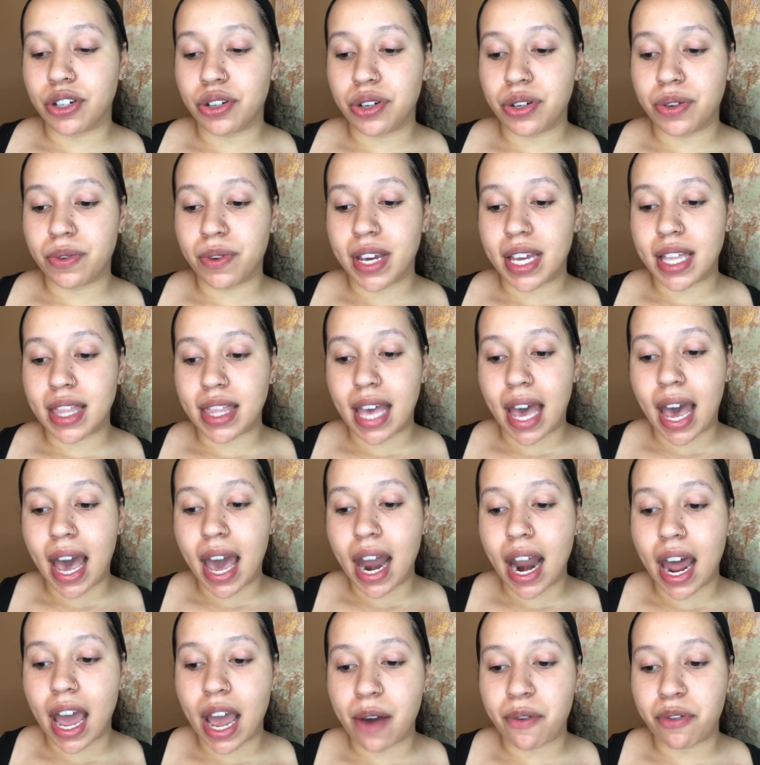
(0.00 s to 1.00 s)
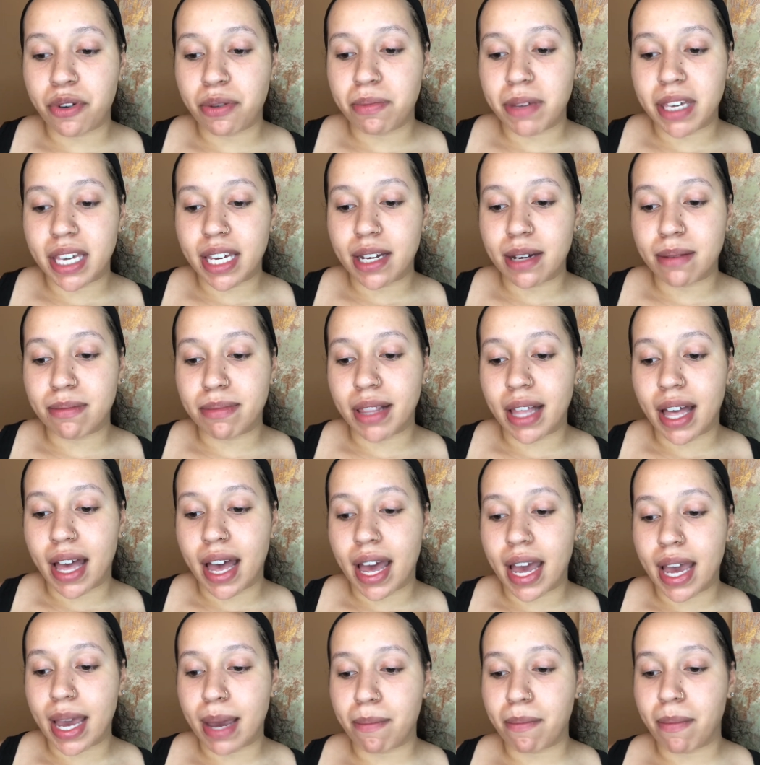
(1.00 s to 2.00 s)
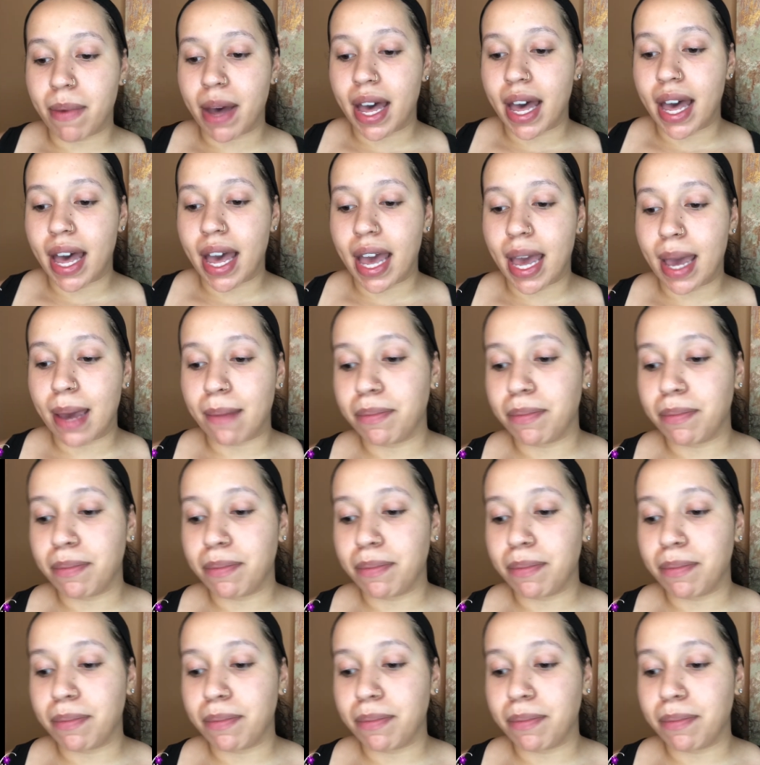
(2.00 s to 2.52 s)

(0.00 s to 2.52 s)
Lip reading: doing that, I will be applying my